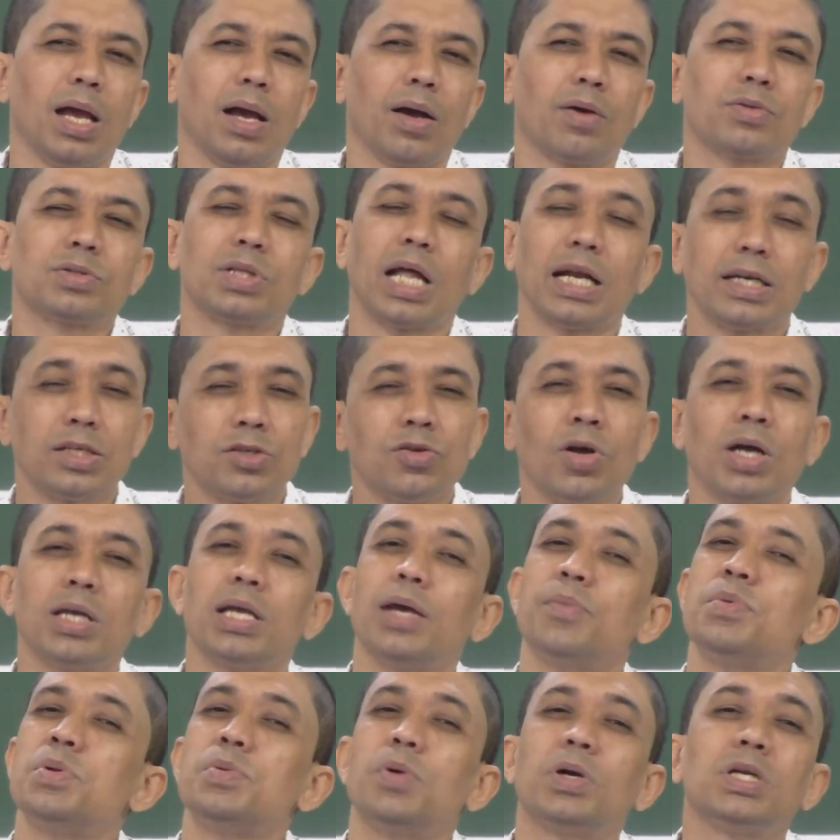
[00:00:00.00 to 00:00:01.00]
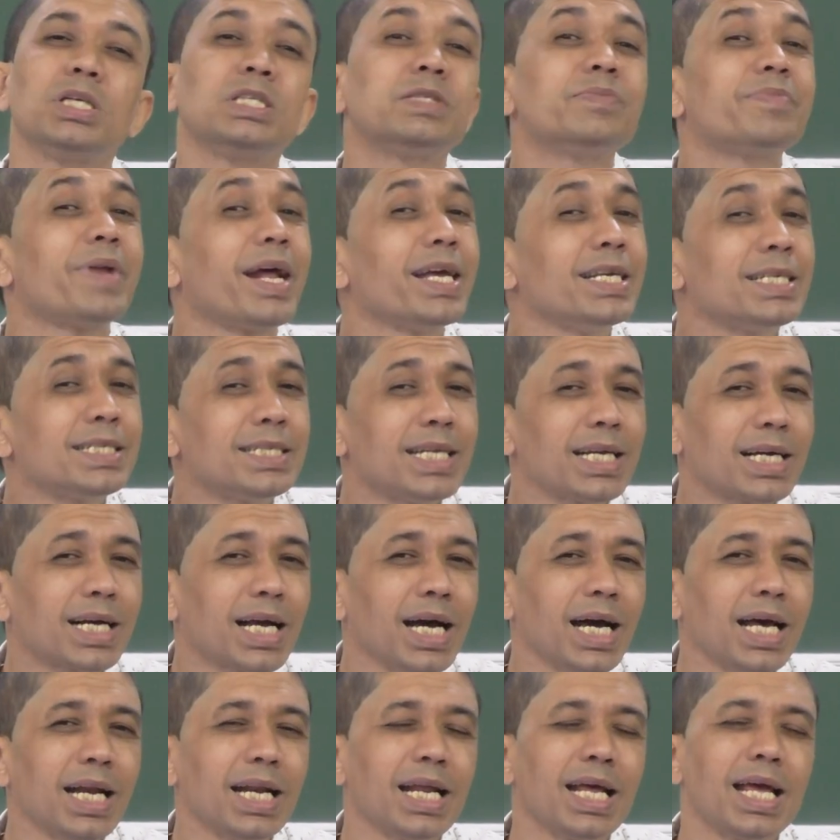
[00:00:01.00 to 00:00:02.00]
that is why everybody is price
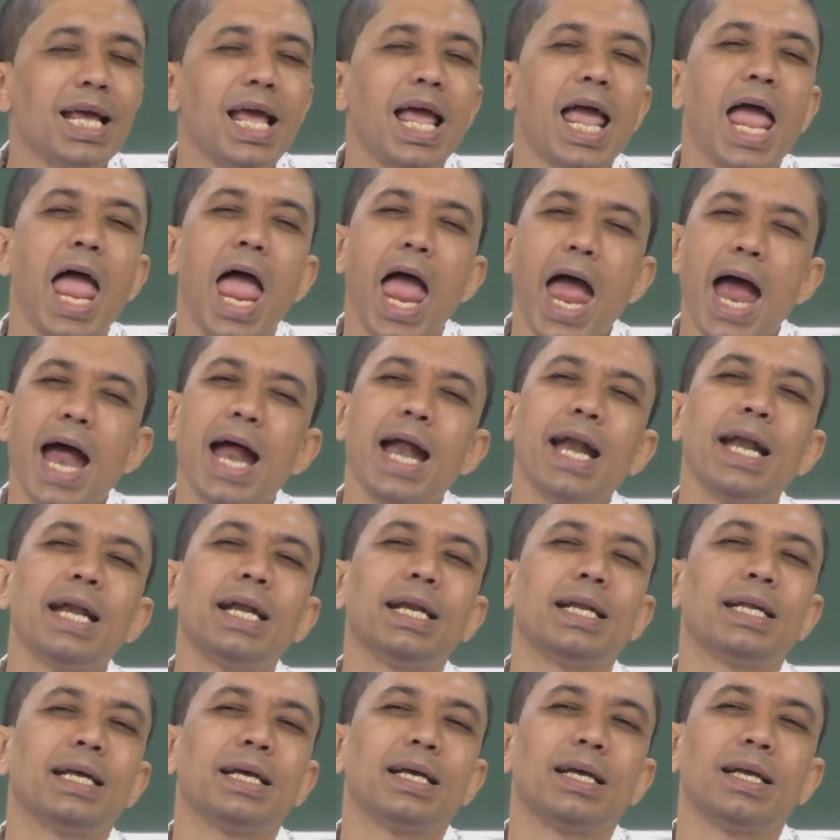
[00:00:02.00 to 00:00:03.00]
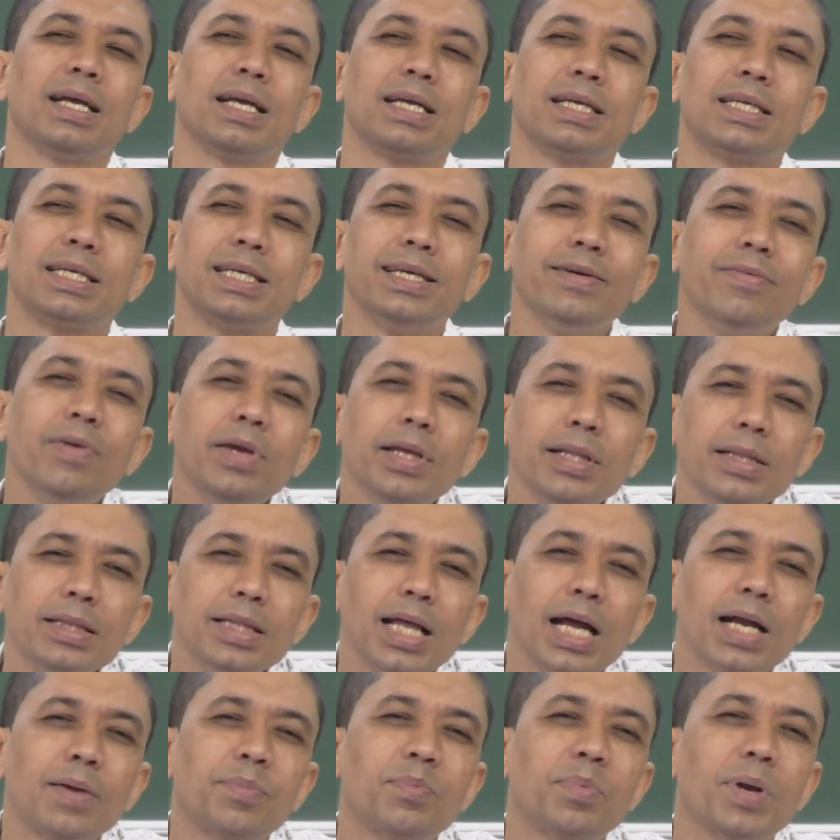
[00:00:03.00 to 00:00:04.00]
taker and given
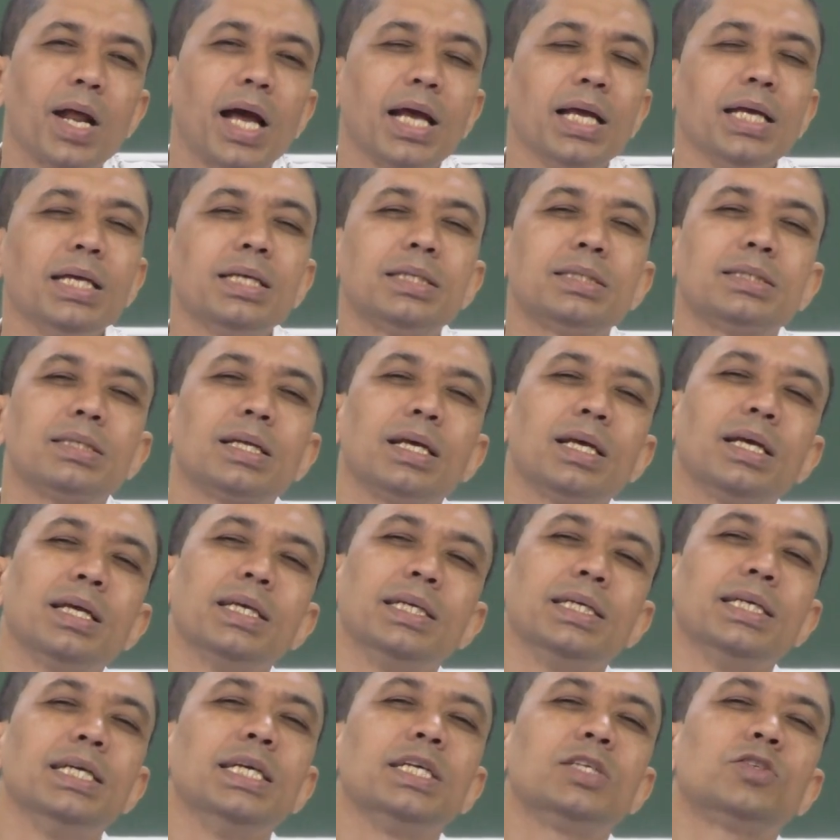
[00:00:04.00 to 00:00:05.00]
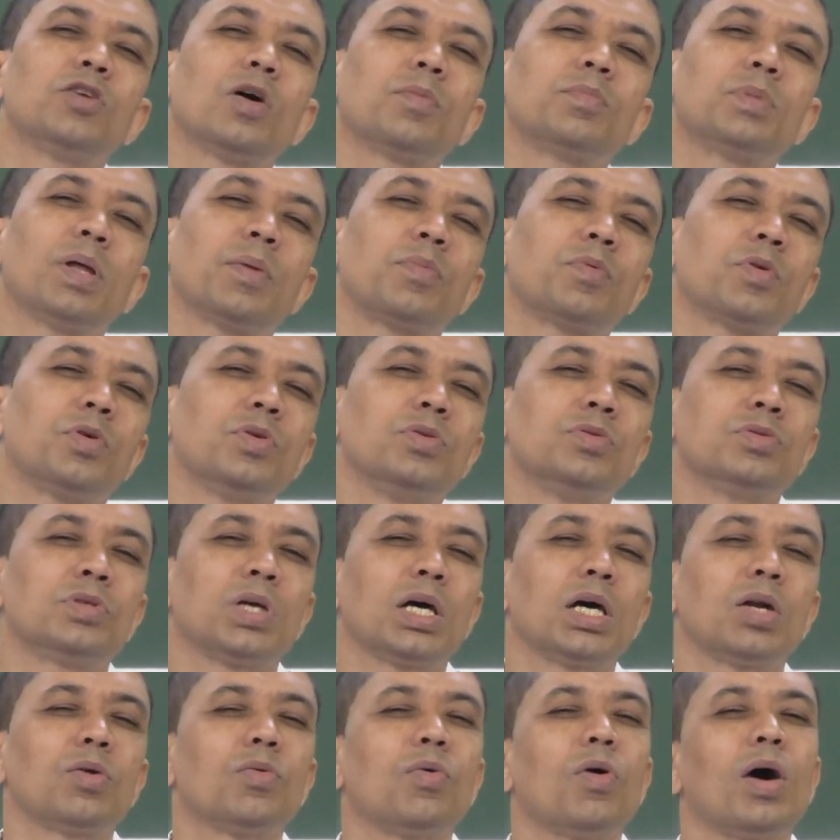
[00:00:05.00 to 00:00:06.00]
that price, each of the
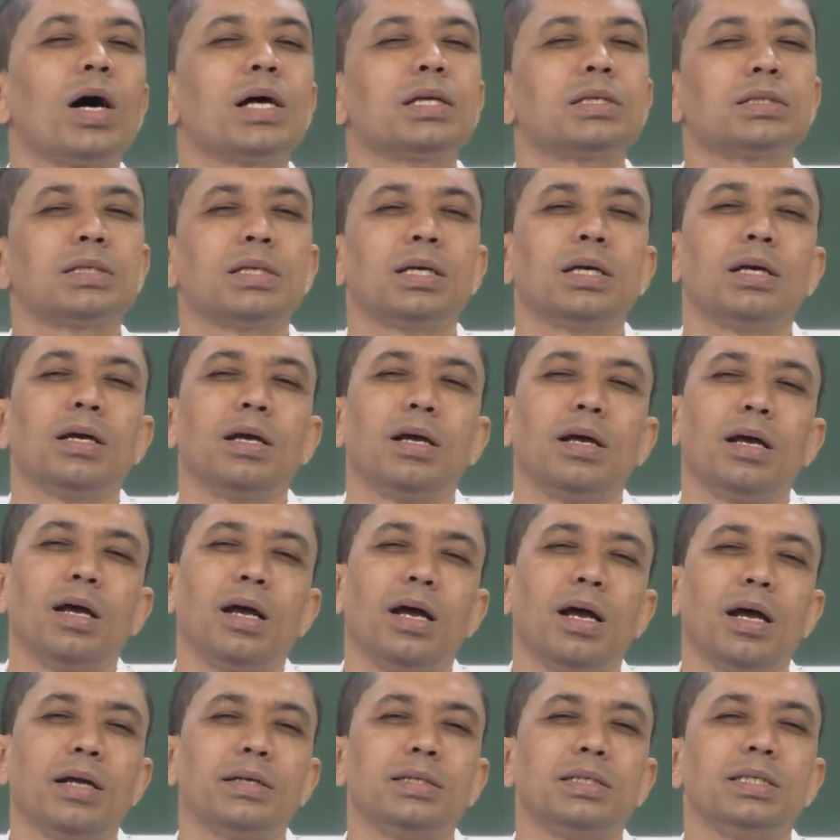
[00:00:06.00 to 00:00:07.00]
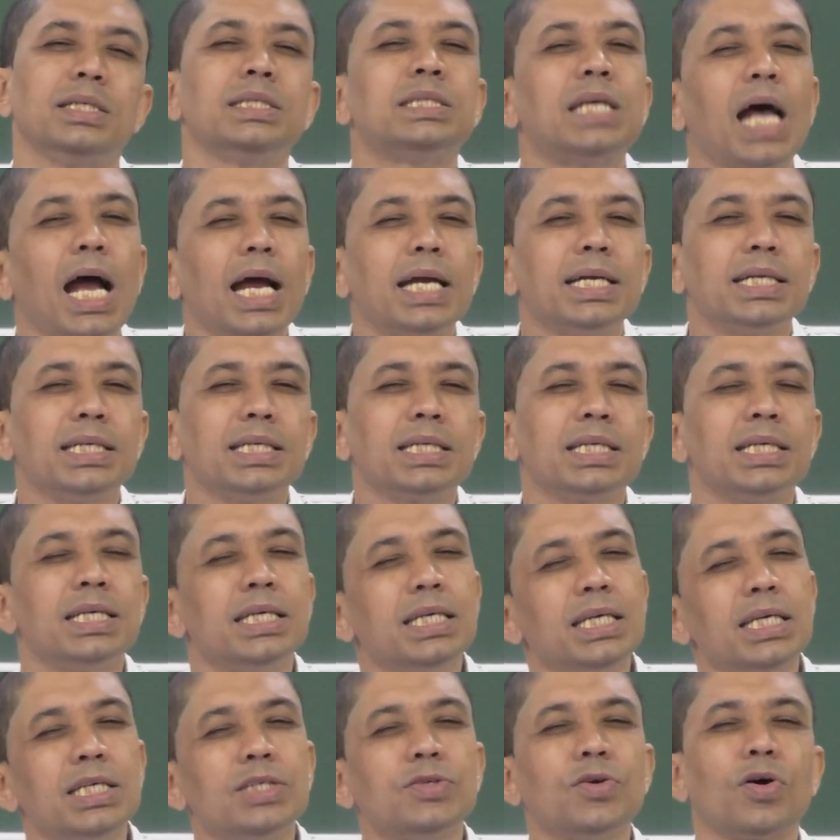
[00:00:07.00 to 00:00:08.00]
producer was uh, deciding
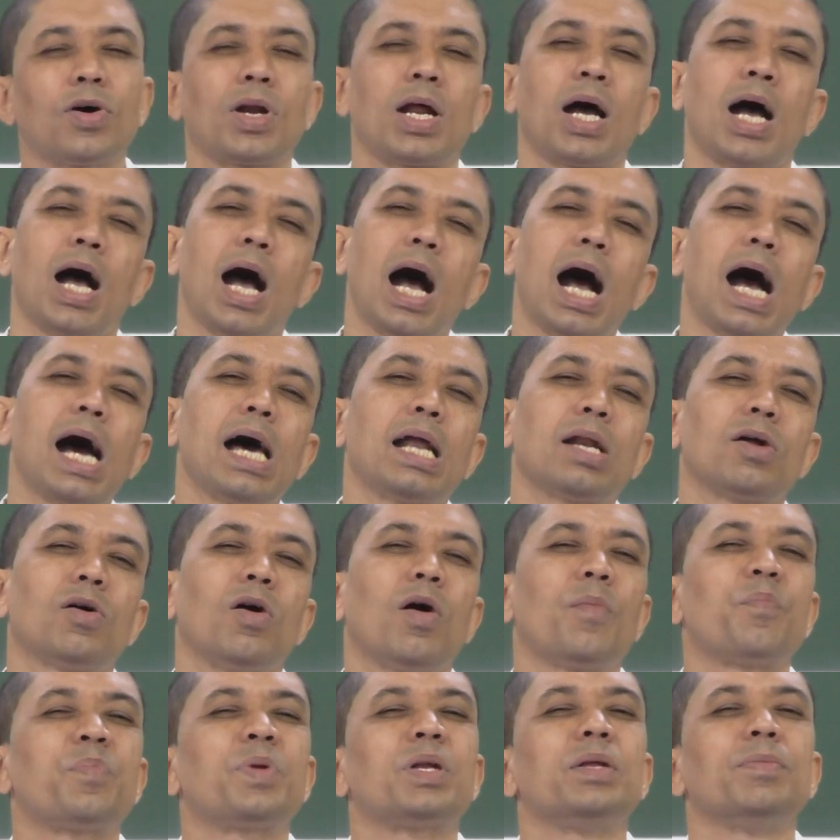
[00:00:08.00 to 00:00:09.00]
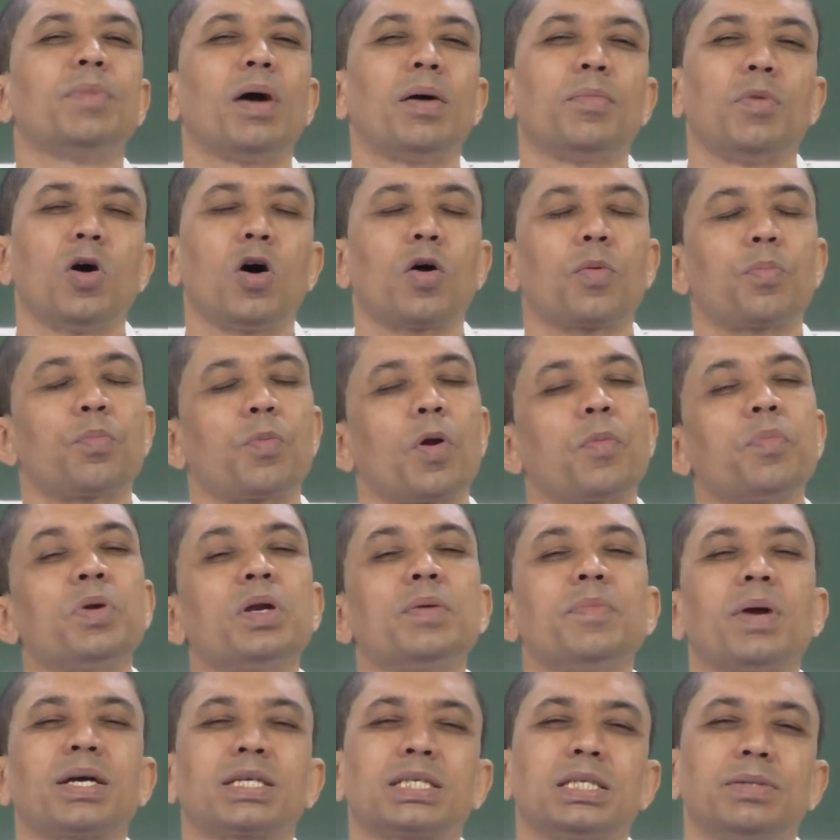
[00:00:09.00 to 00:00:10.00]
his or her optimum or profit
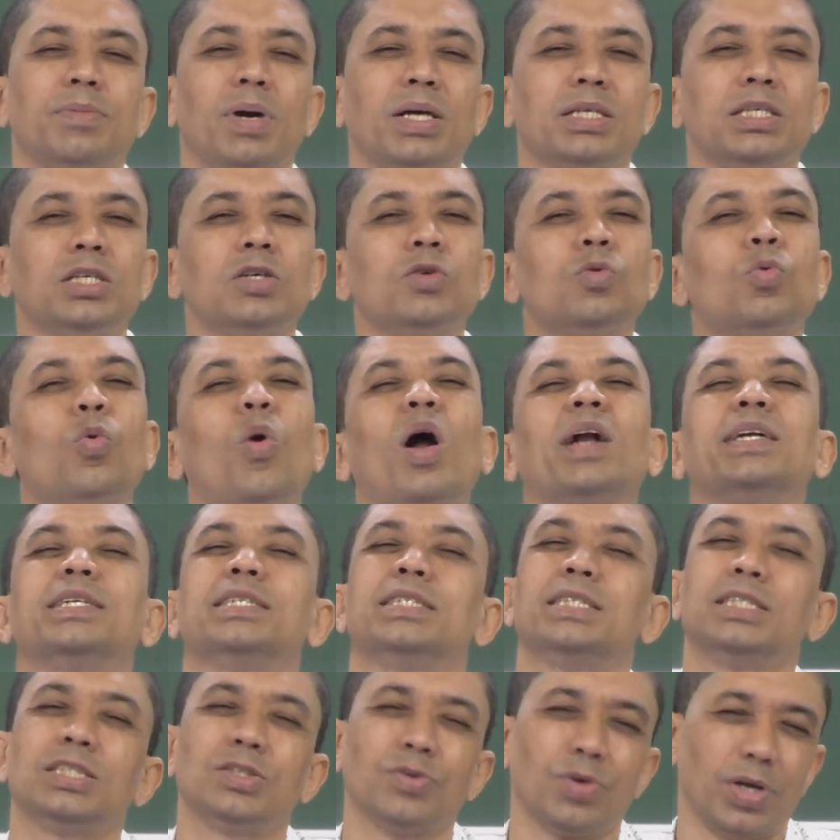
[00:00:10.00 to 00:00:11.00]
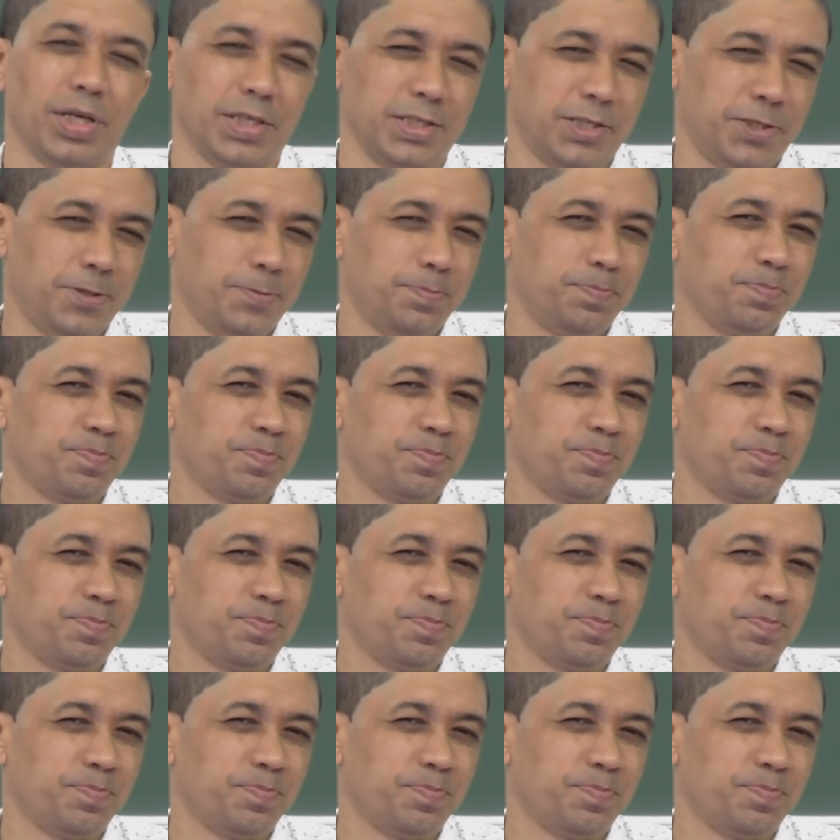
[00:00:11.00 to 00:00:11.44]
maximizing quantity choice